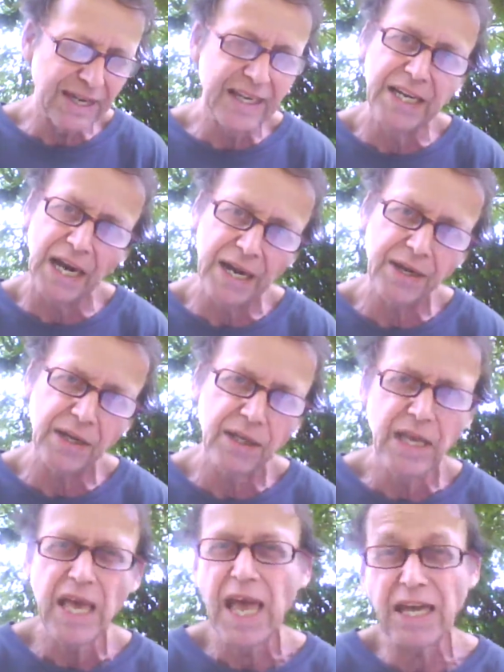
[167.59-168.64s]
Gunn."
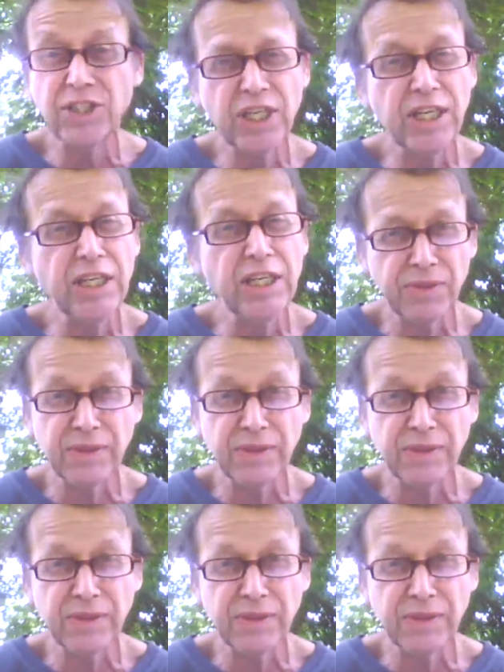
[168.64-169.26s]
And she